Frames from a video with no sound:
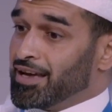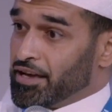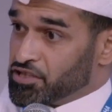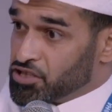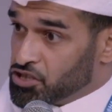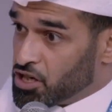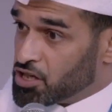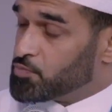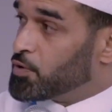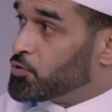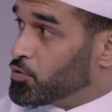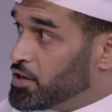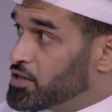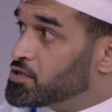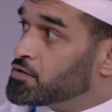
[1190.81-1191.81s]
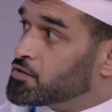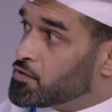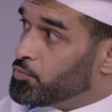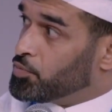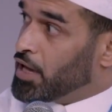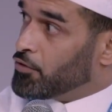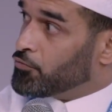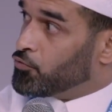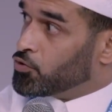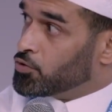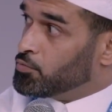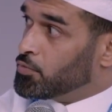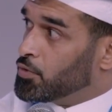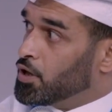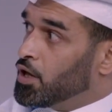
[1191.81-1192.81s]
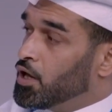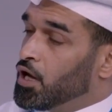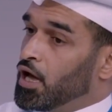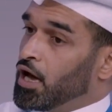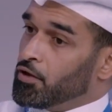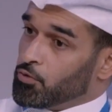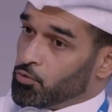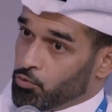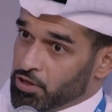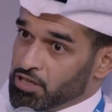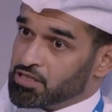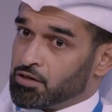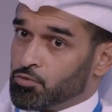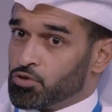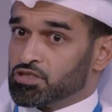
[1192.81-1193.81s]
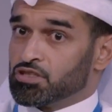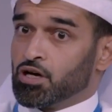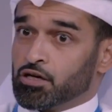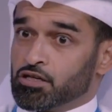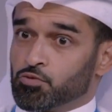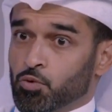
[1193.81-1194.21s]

it's just been released into the platform, and the reason it was done is